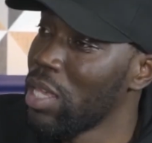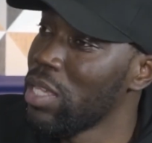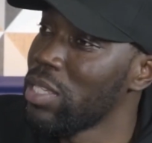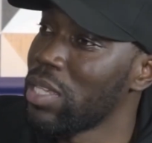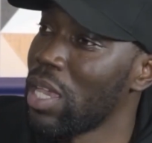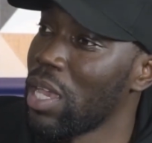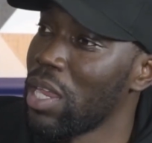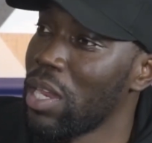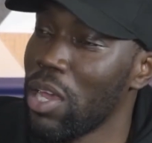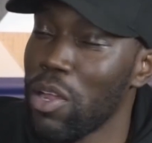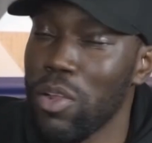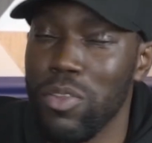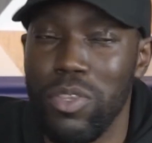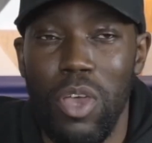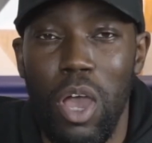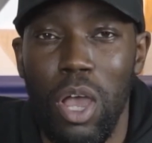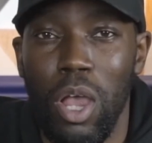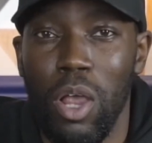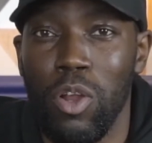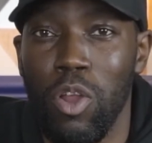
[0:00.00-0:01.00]
saying
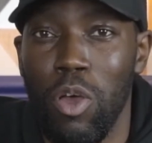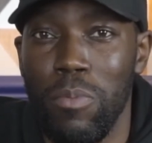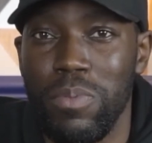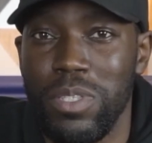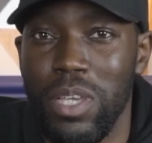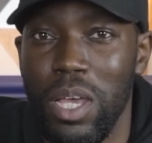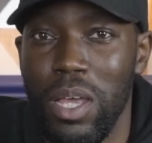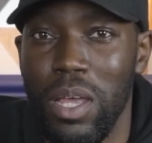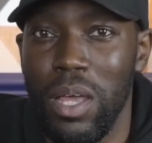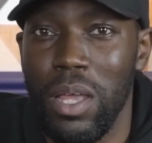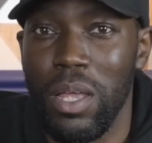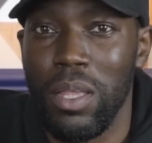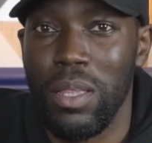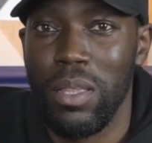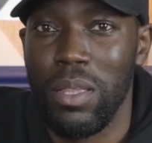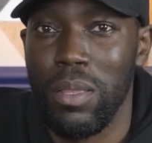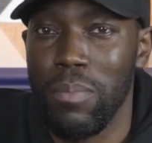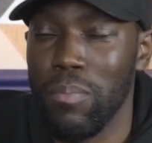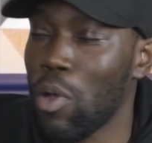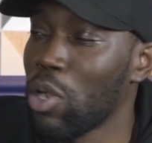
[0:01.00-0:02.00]
Jurgen Klopp's
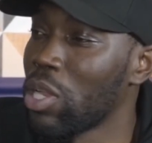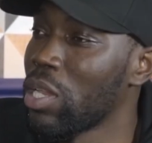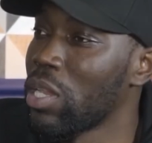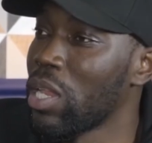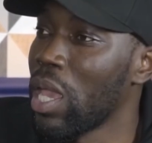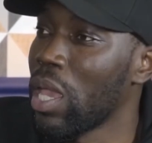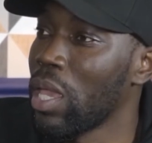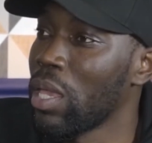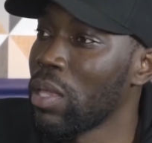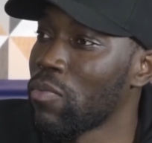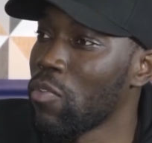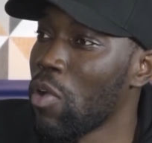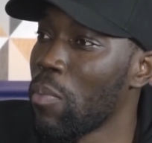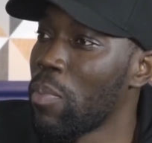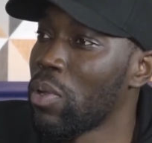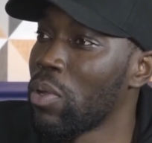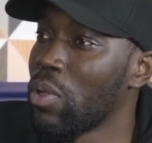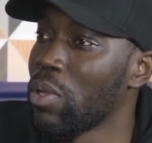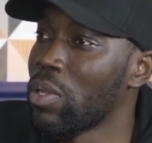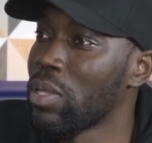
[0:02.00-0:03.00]
modern day
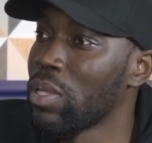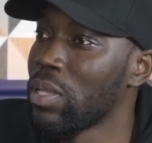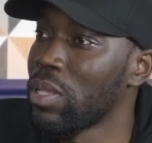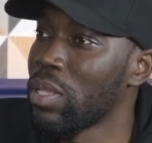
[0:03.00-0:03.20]
Robin Hood.